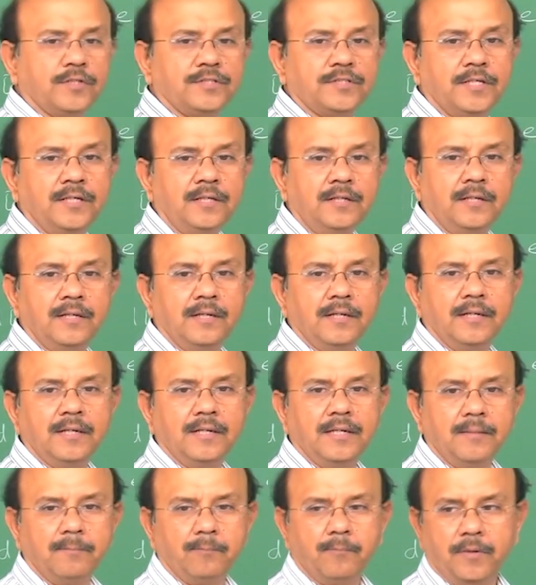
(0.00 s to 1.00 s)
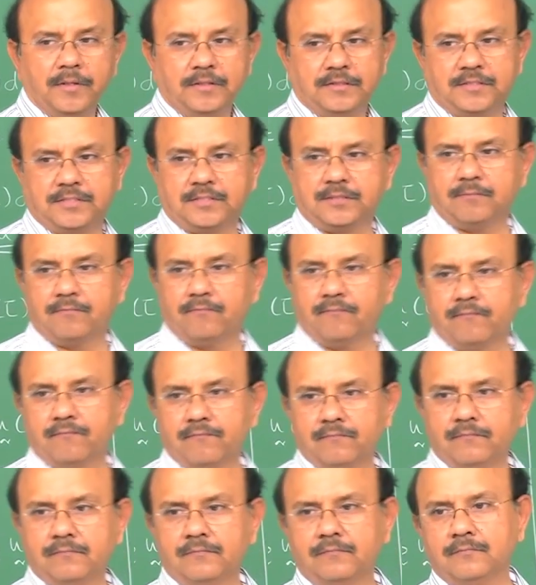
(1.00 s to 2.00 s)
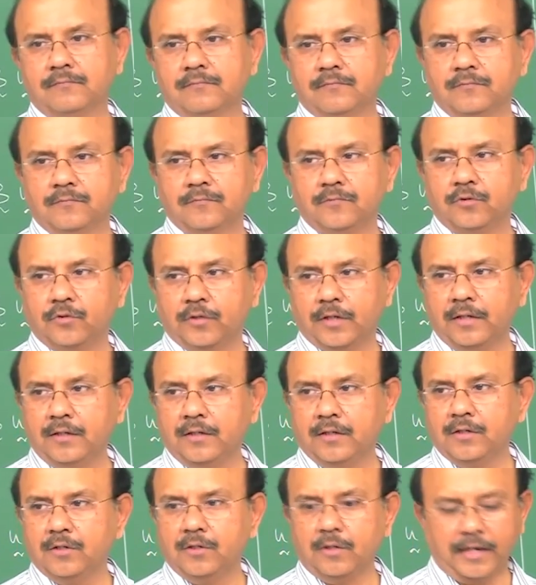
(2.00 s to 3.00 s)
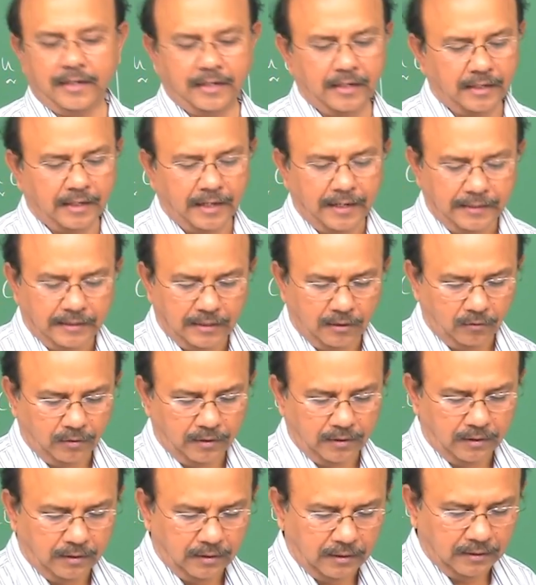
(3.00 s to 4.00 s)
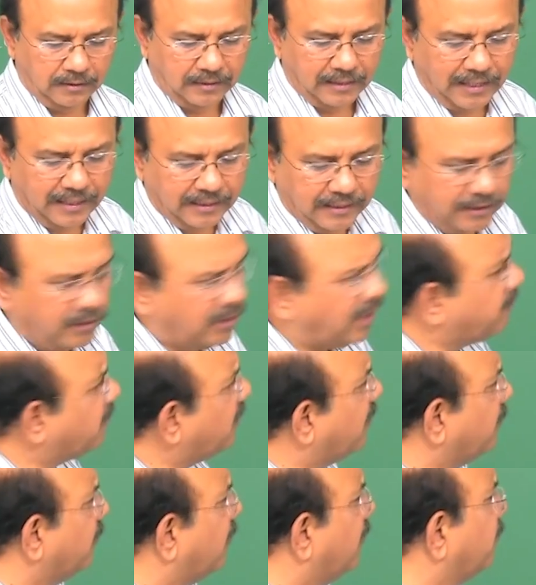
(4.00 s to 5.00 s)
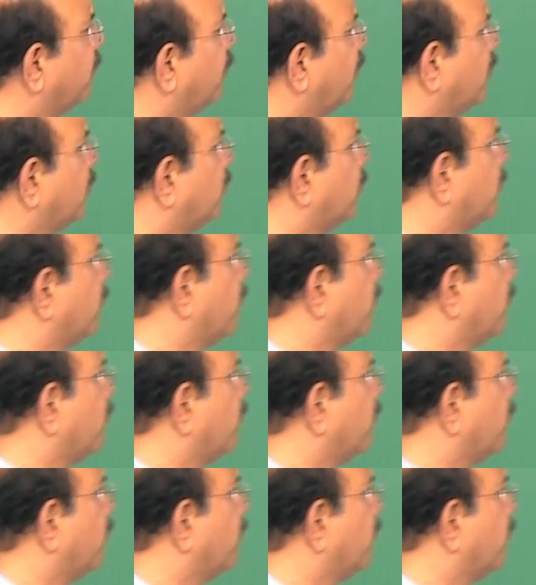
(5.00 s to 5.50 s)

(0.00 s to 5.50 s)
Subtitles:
is the impulse. Okay, I can write down that, and I'm going to